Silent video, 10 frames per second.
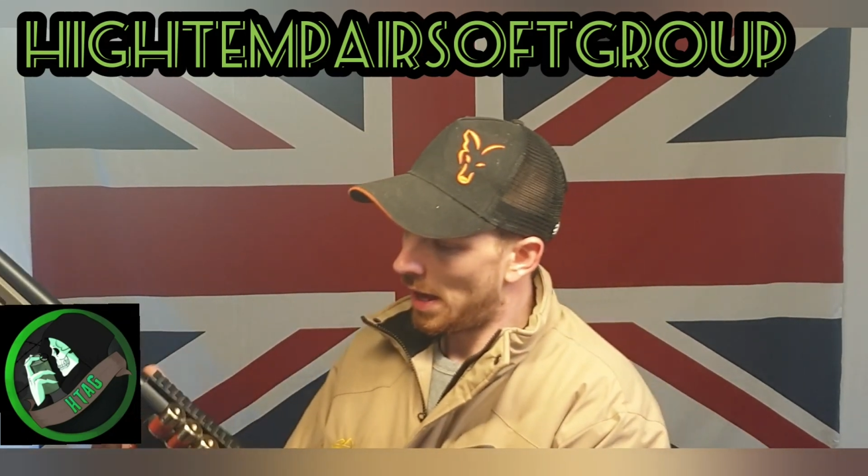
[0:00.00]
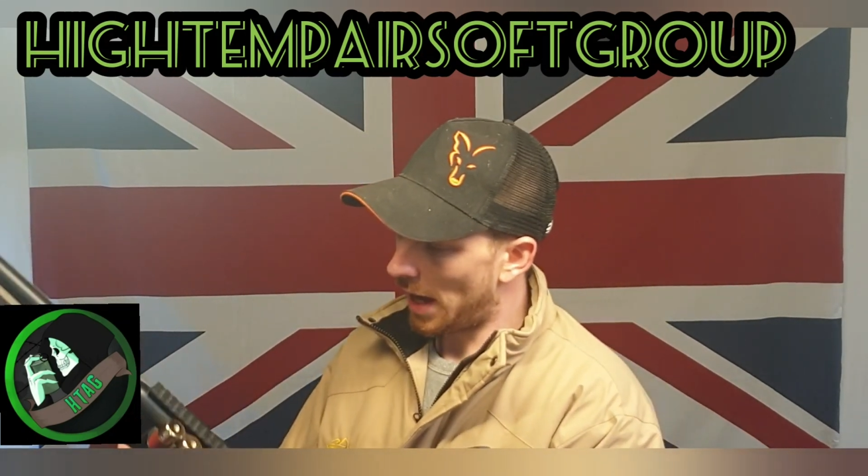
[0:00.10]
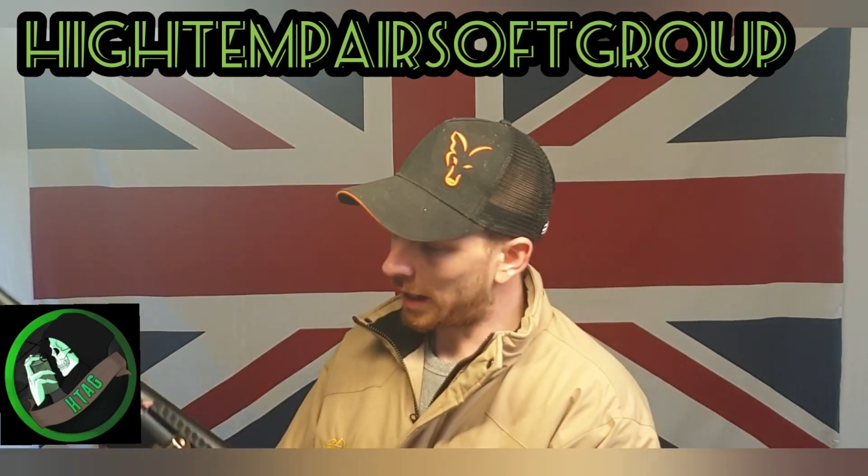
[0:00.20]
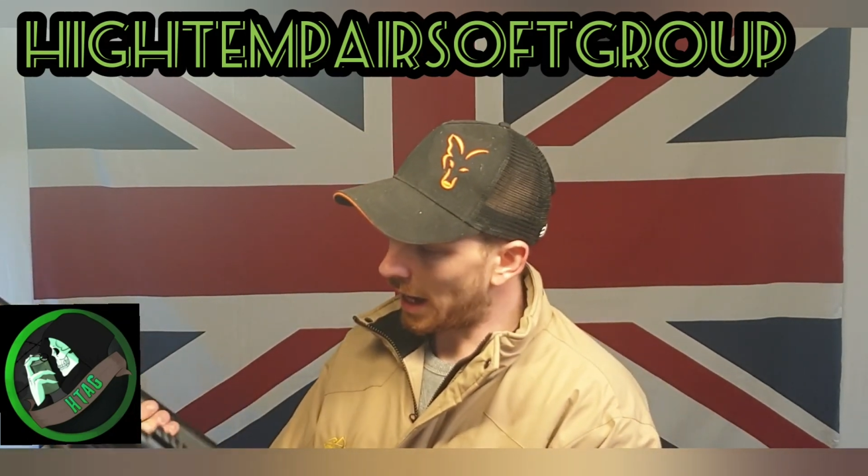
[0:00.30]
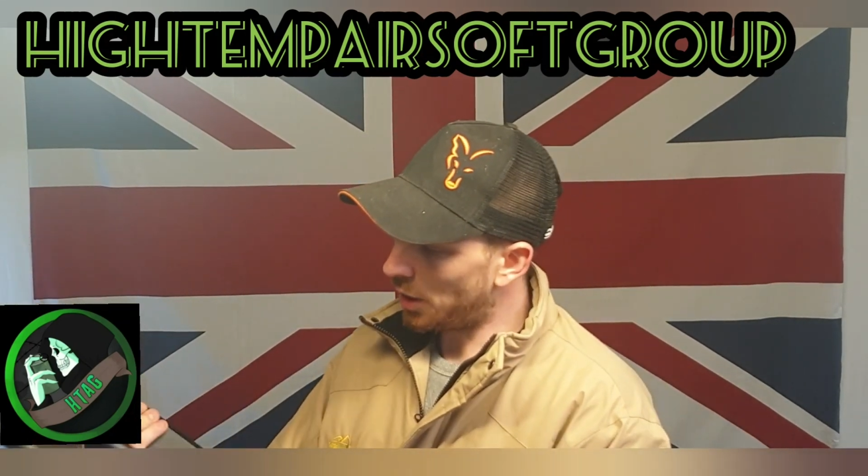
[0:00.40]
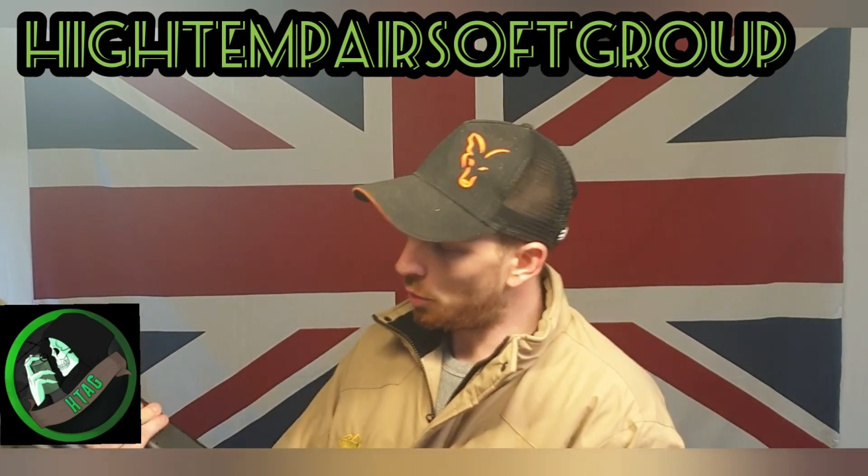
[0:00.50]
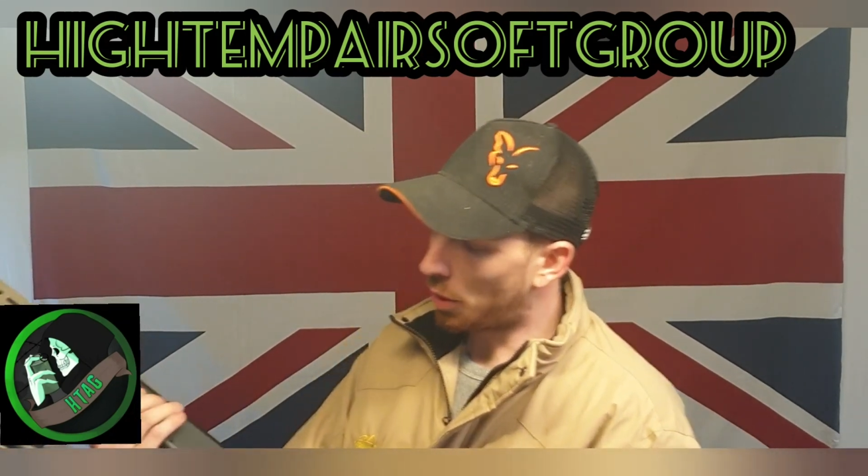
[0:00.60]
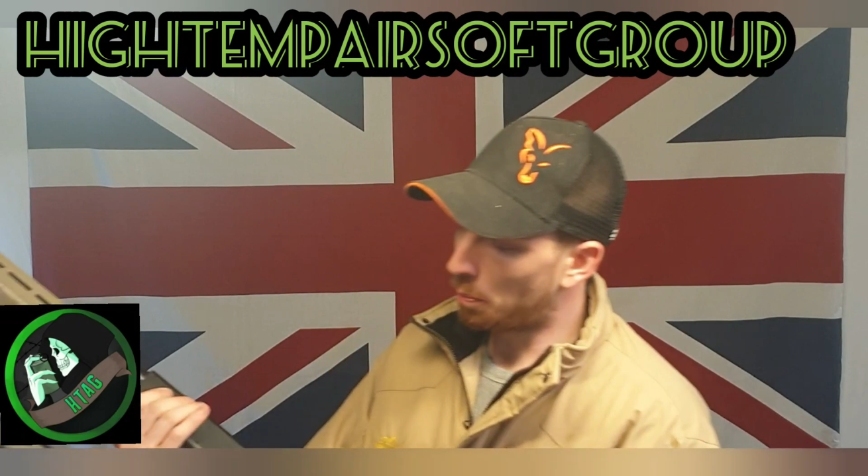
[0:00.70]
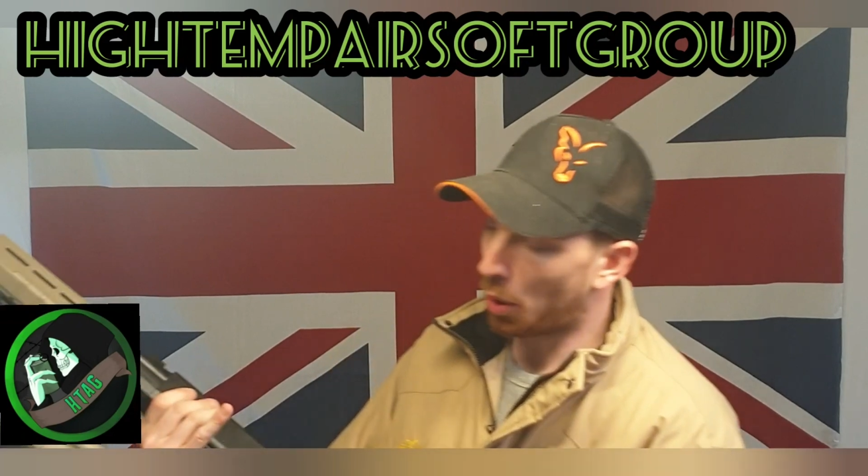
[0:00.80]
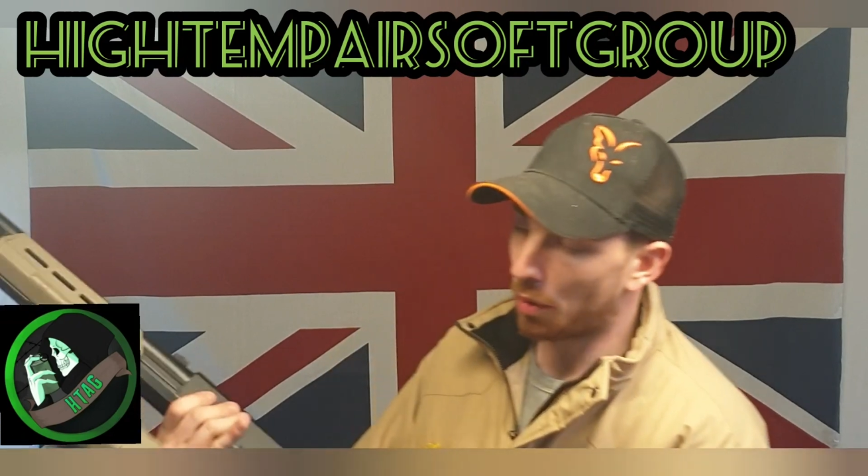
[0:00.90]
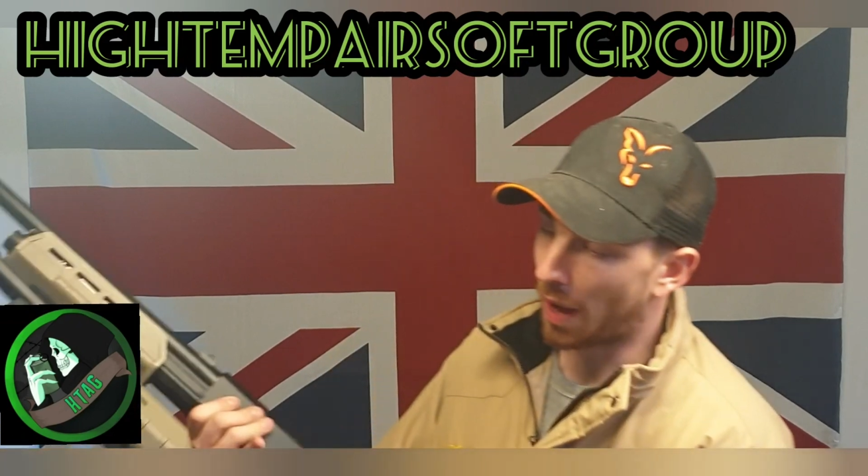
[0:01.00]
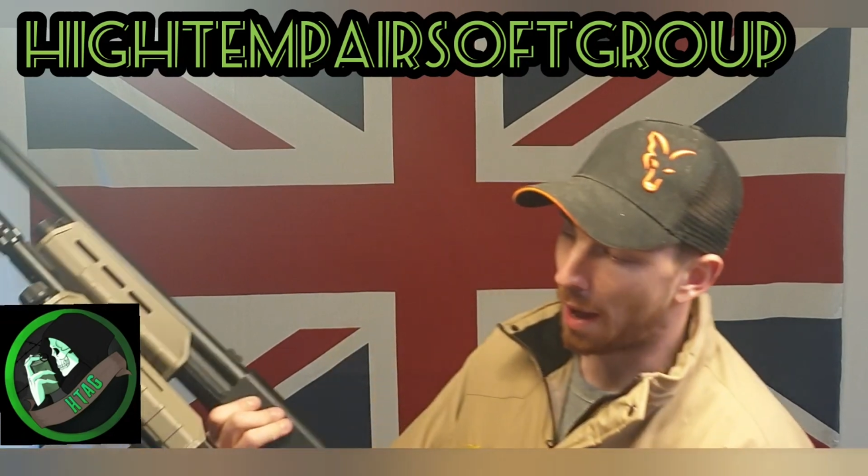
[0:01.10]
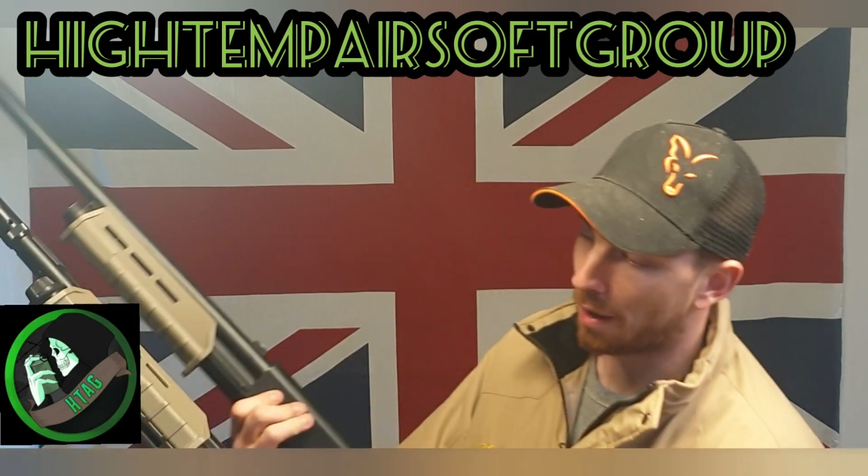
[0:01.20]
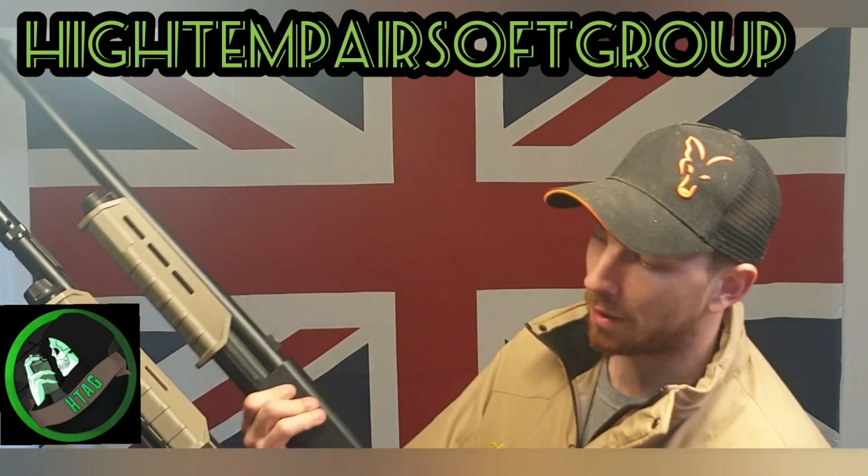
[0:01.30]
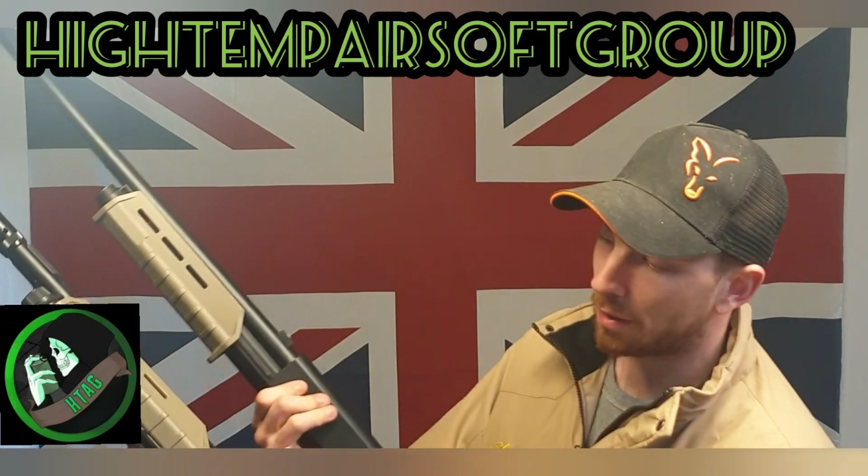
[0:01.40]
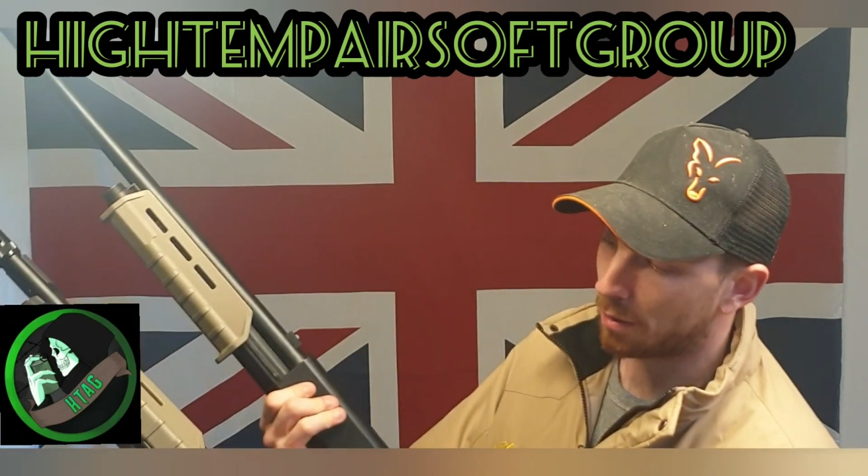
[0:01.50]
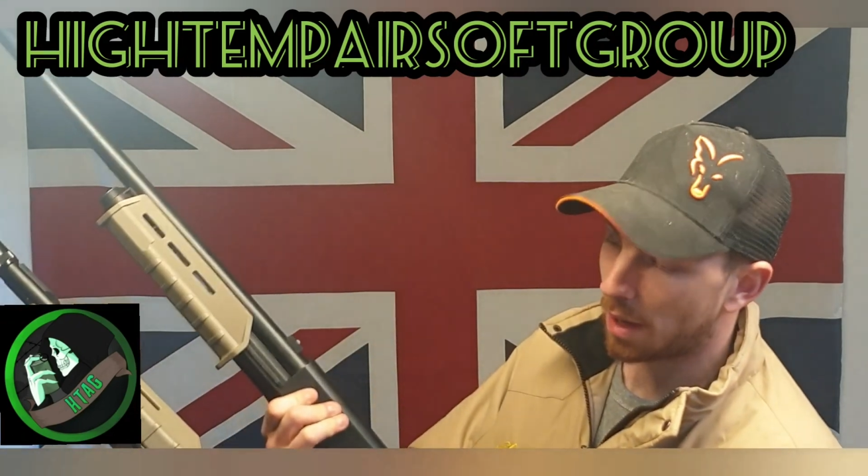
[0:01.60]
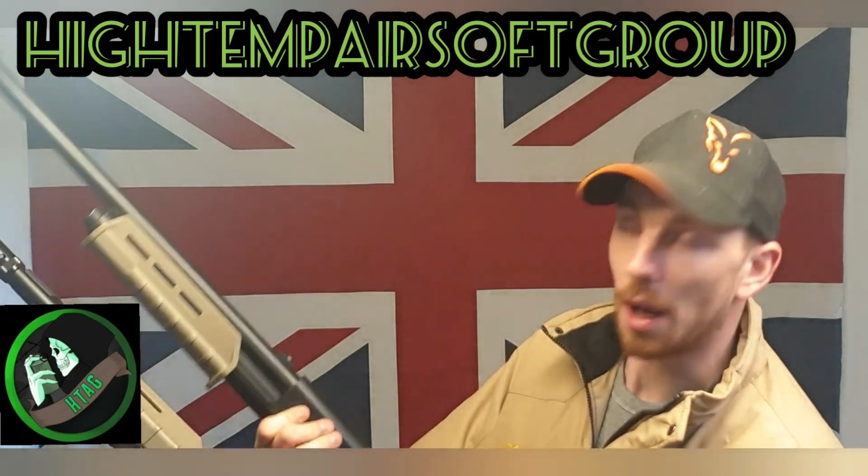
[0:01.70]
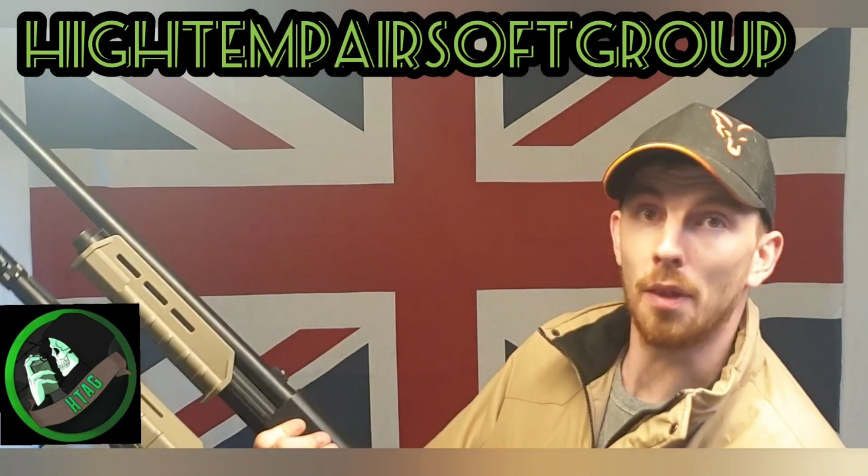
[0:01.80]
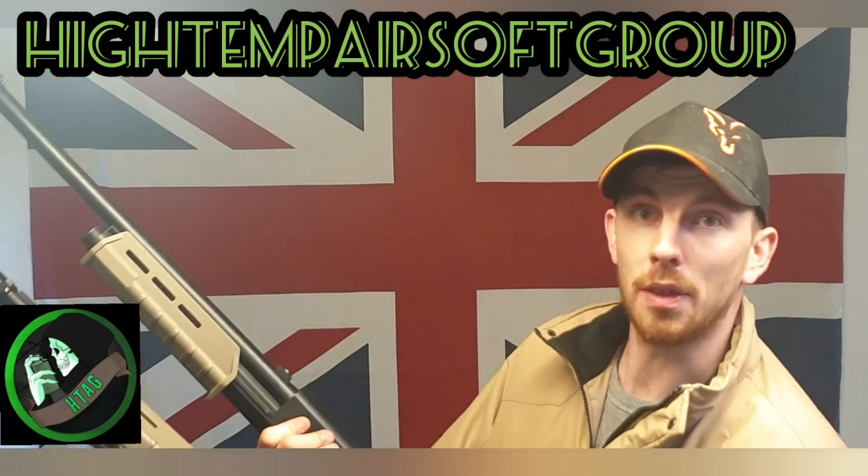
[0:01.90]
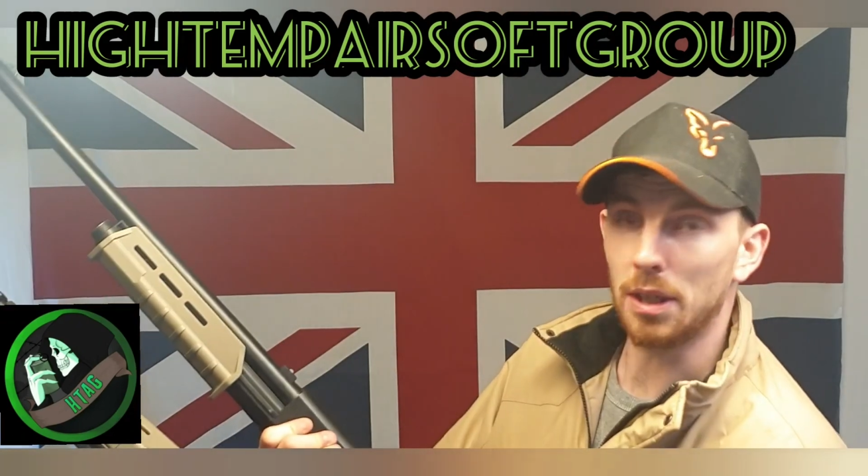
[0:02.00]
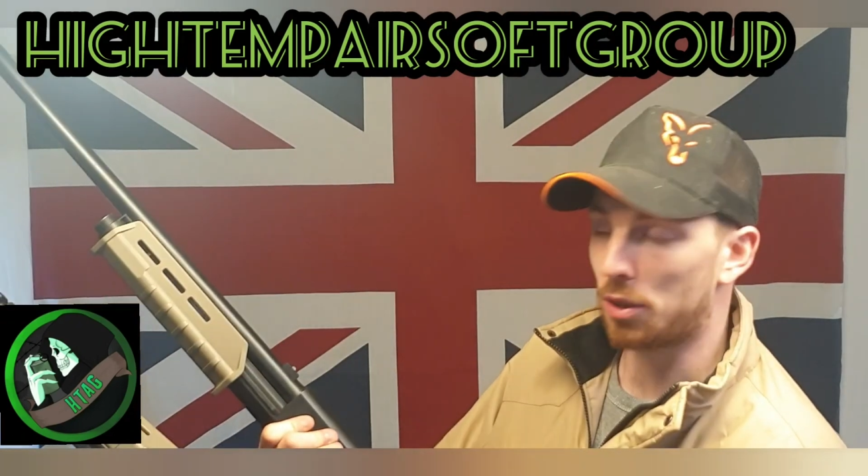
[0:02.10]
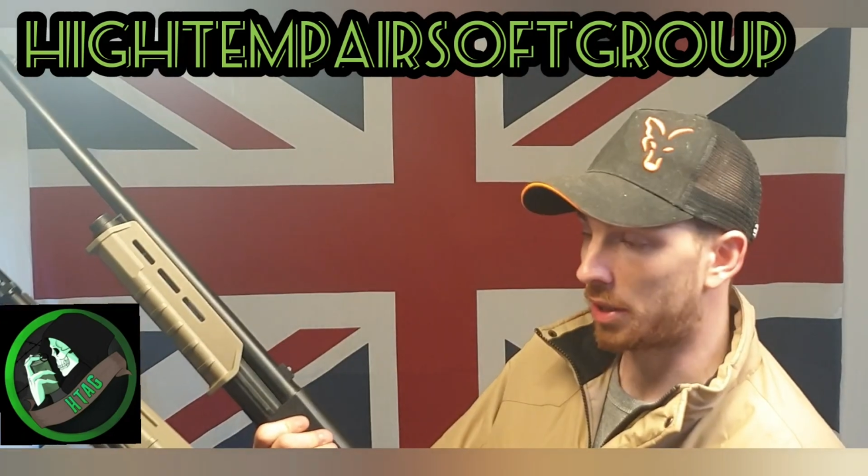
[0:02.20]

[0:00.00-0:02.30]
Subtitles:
Again, you can put these